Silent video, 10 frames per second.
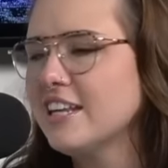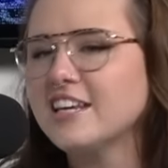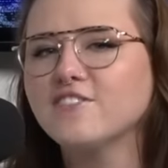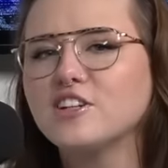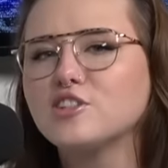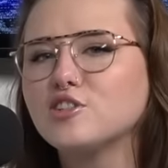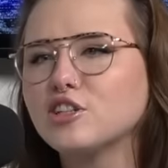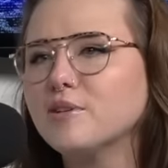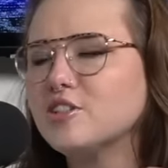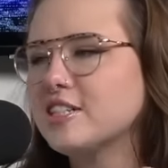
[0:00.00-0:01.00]
They invested
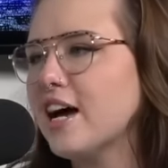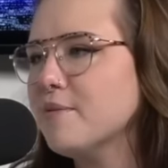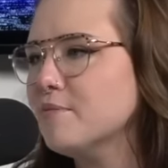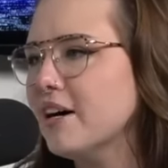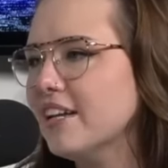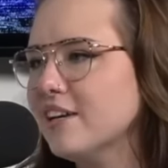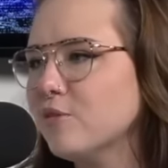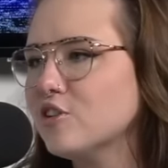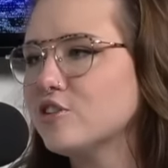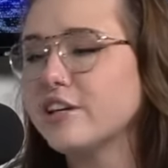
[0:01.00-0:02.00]
so much time and money,
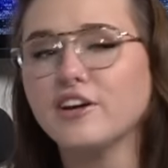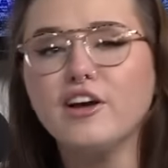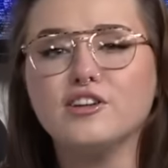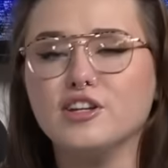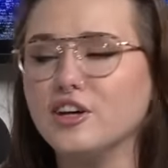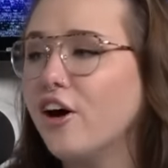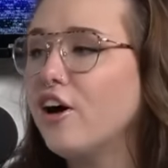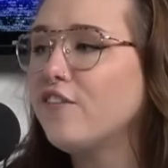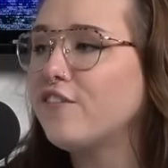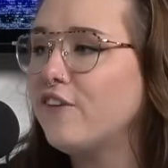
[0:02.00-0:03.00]
and we're just like, do
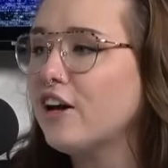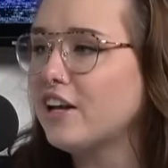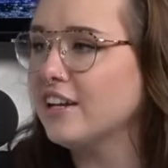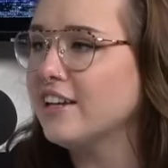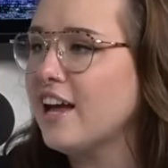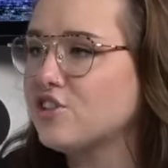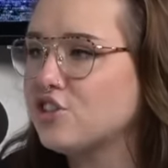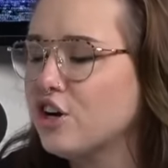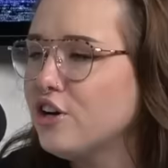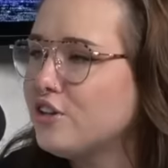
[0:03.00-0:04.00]
y'all fuck in that
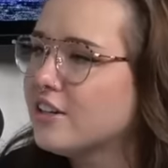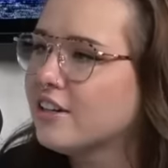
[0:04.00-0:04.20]
suit?